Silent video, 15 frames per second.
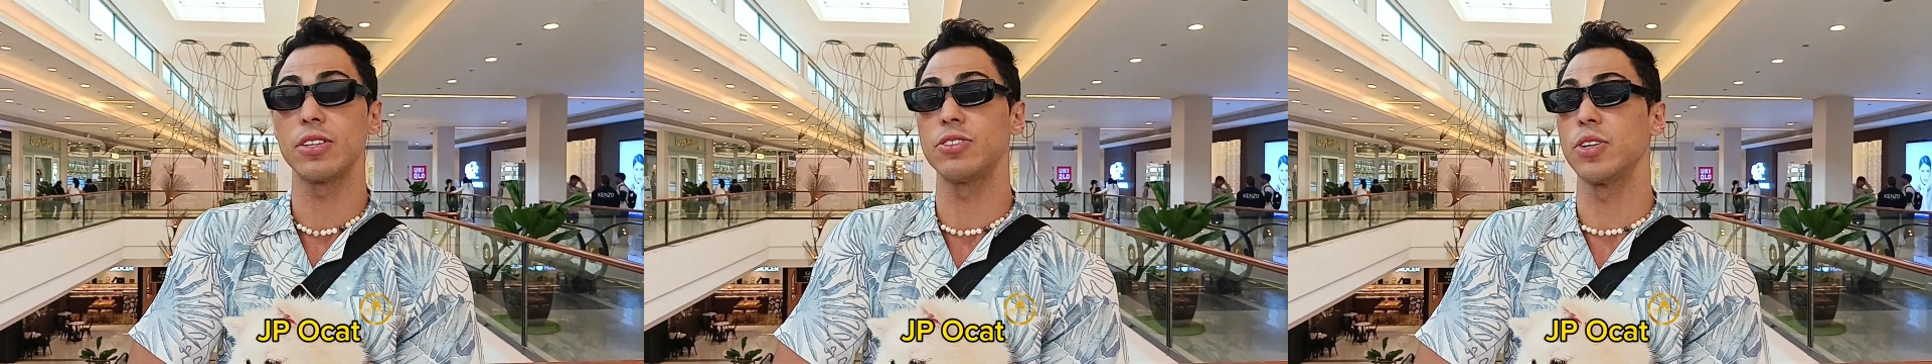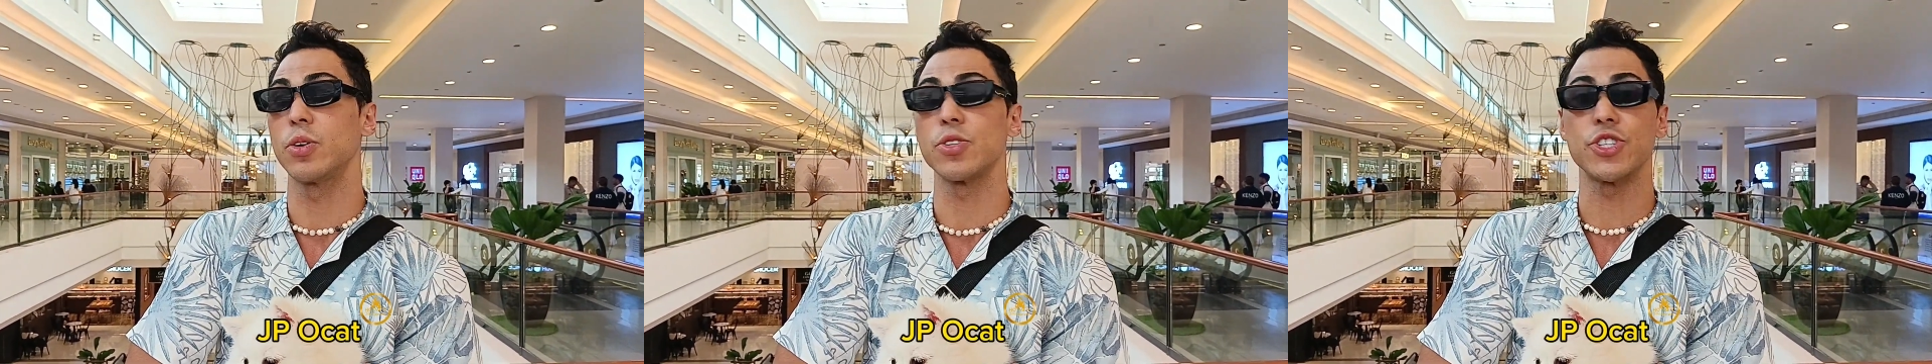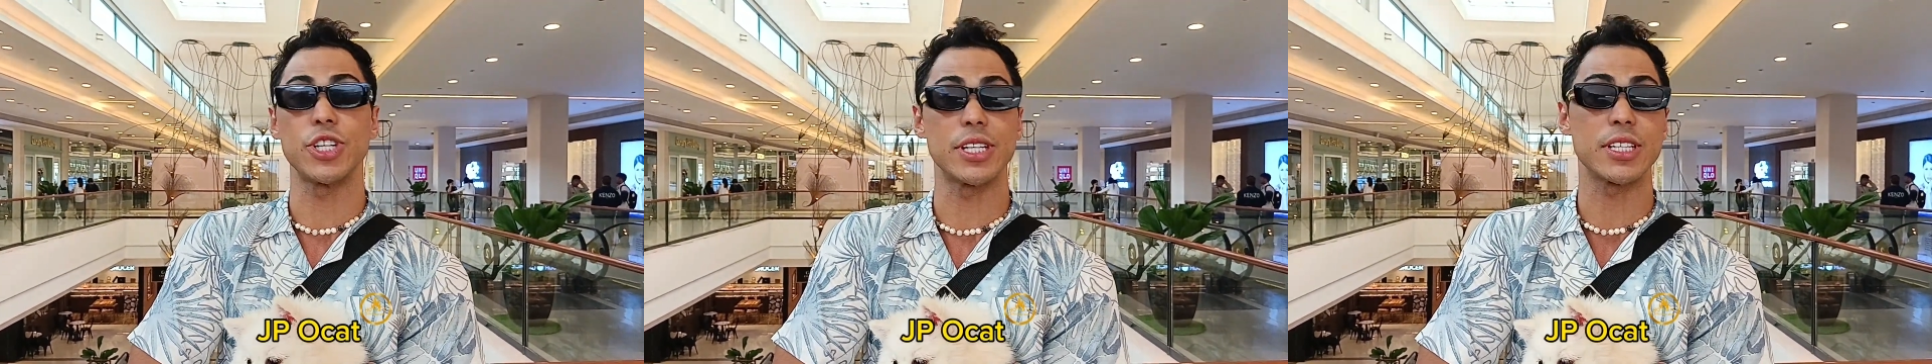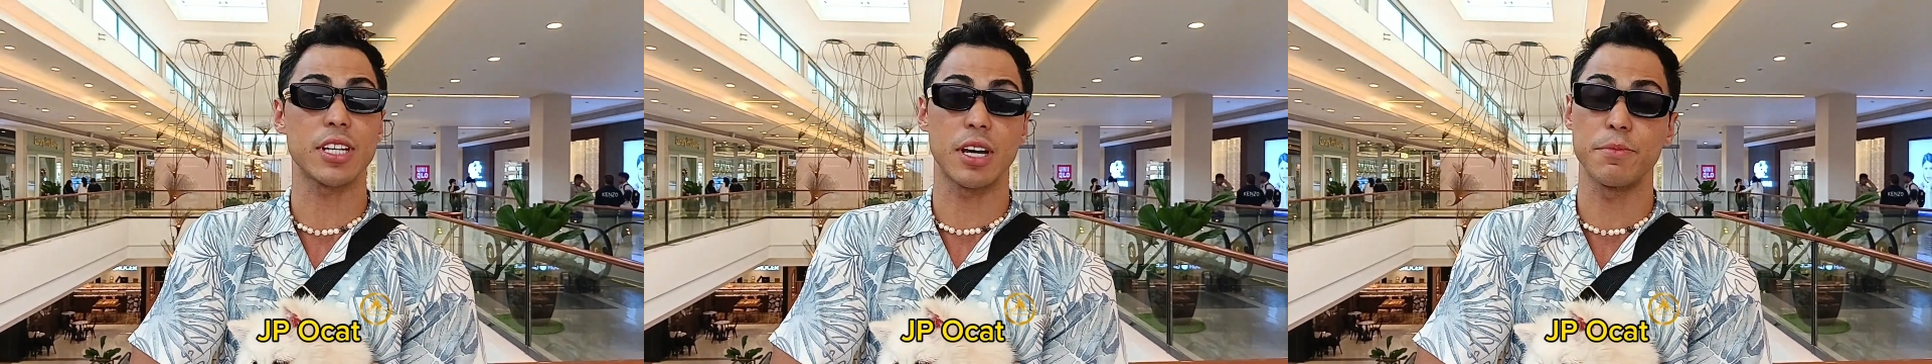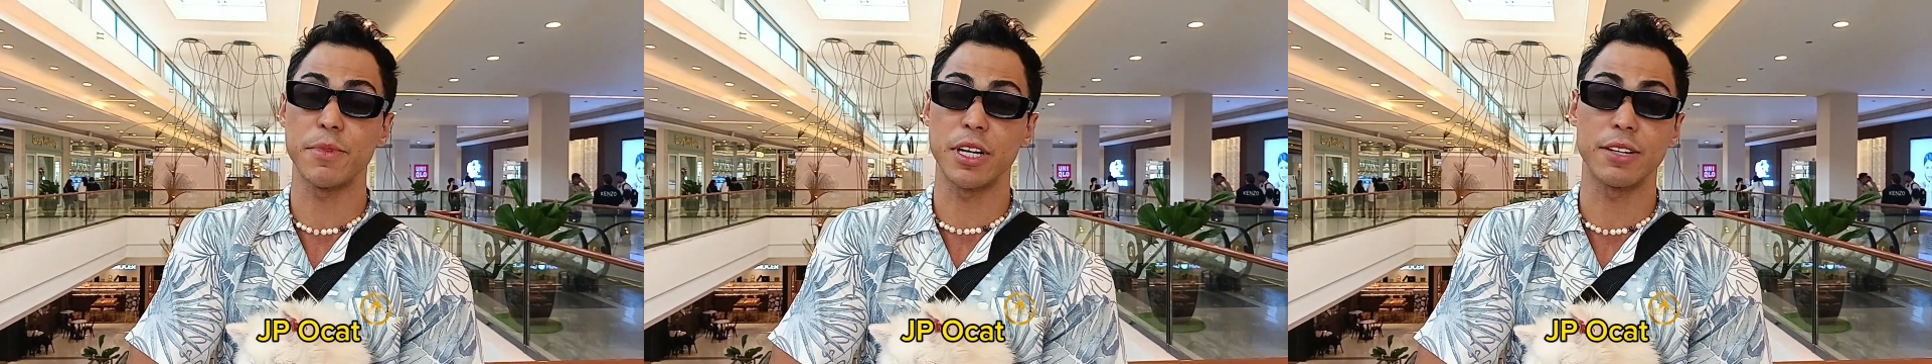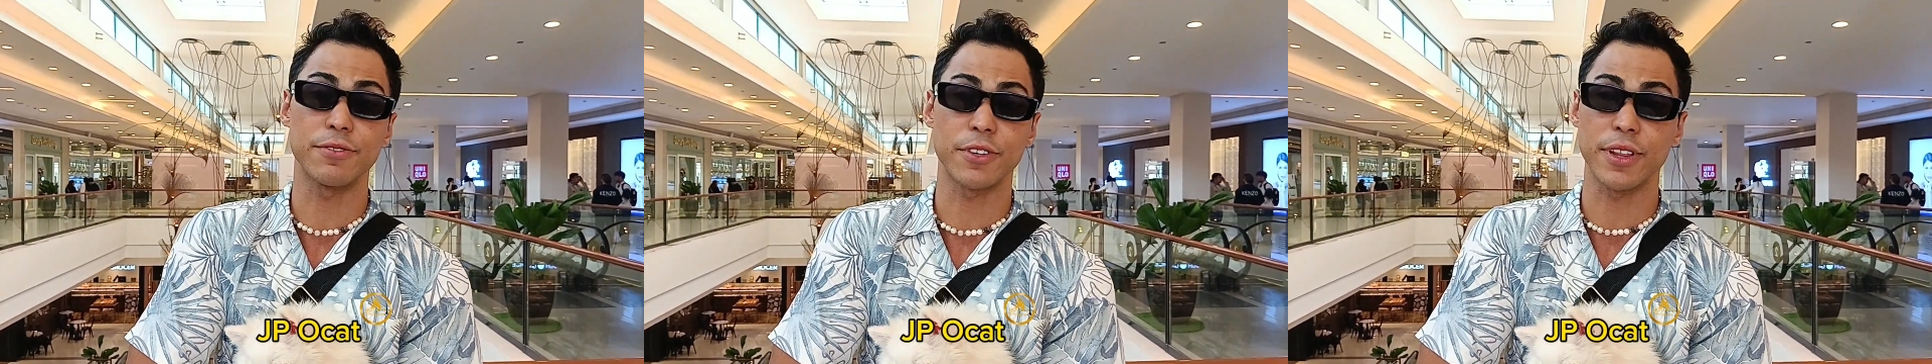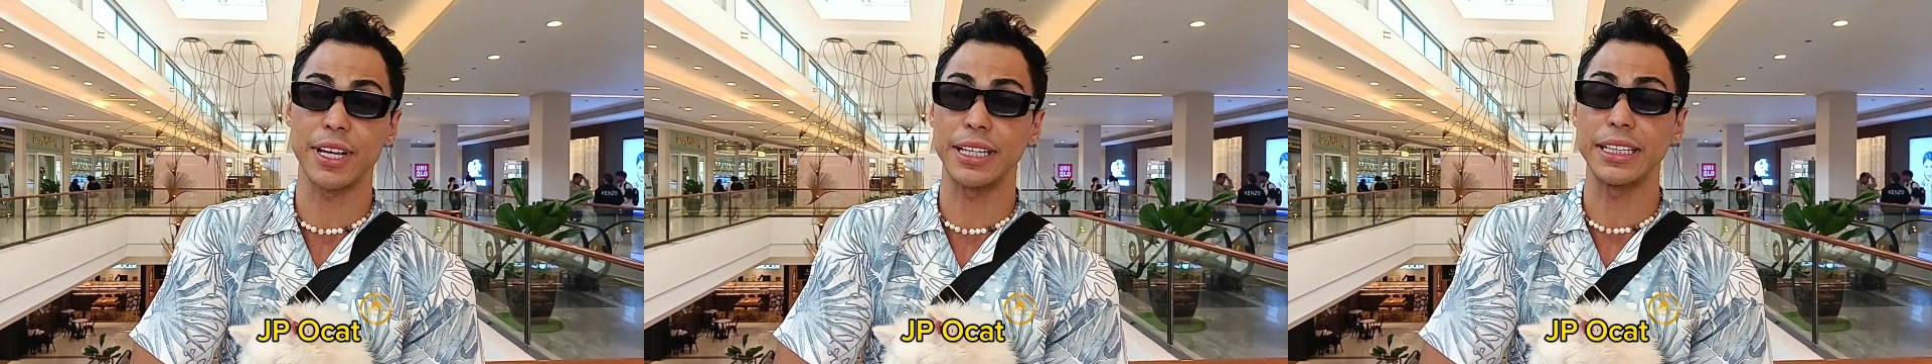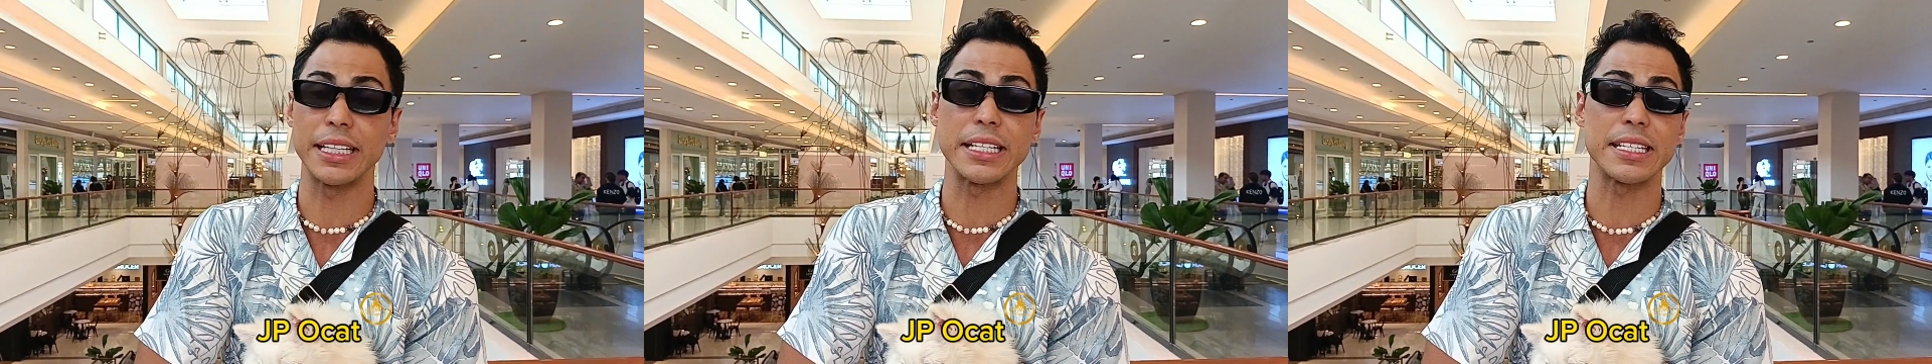don't just come here for the
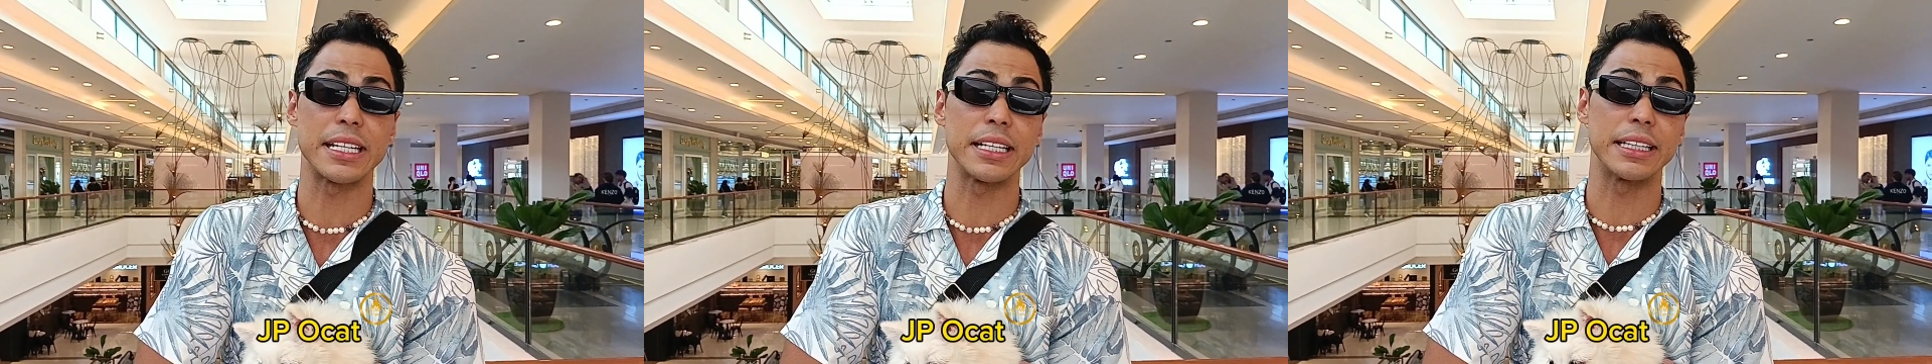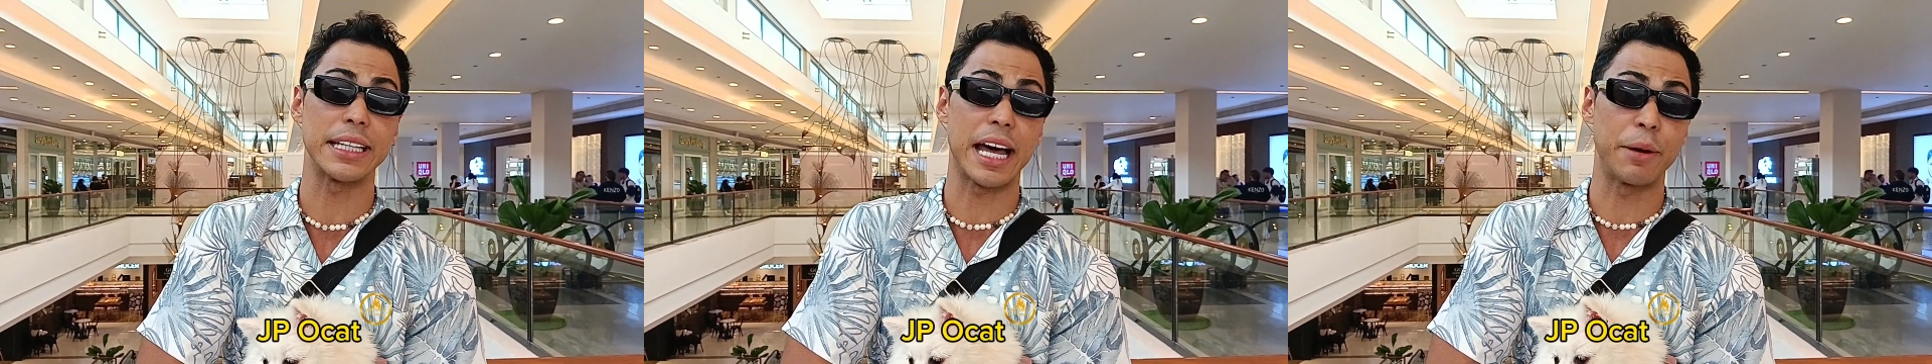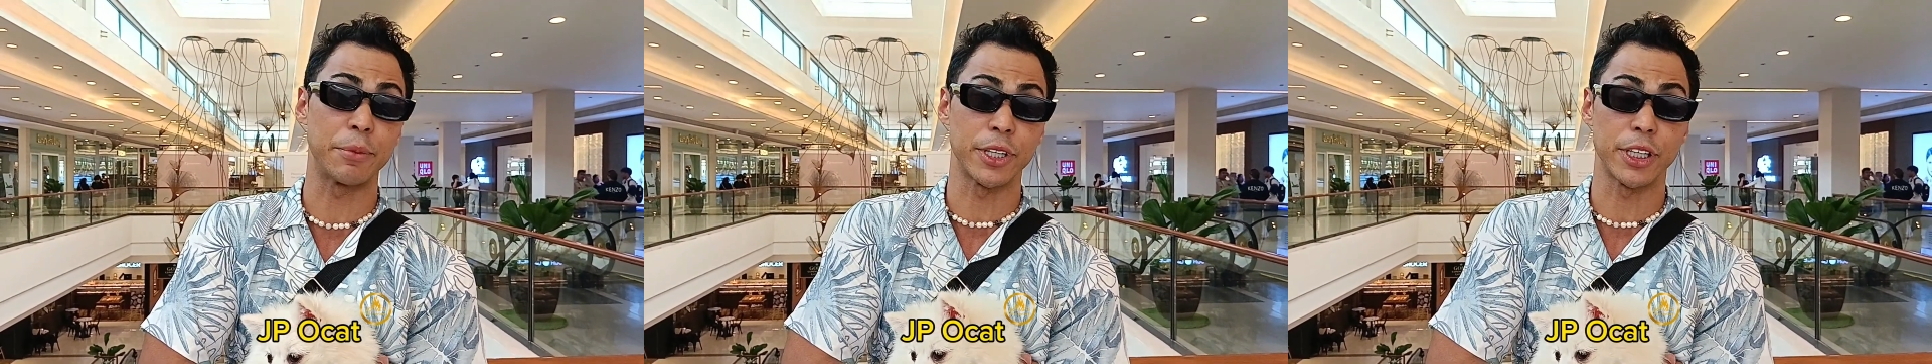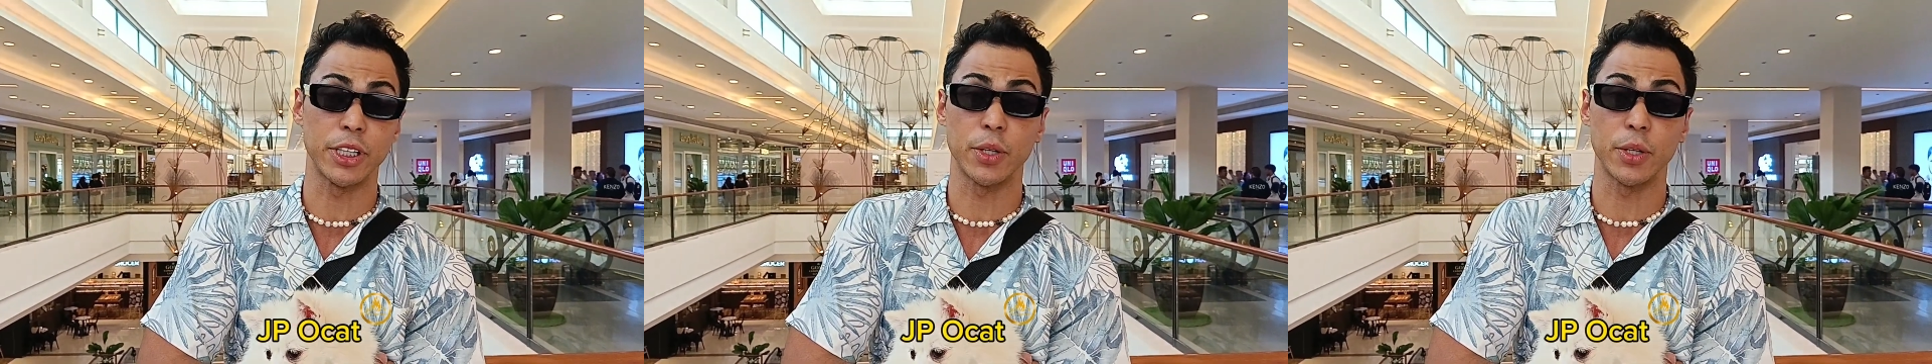glitz and glamour.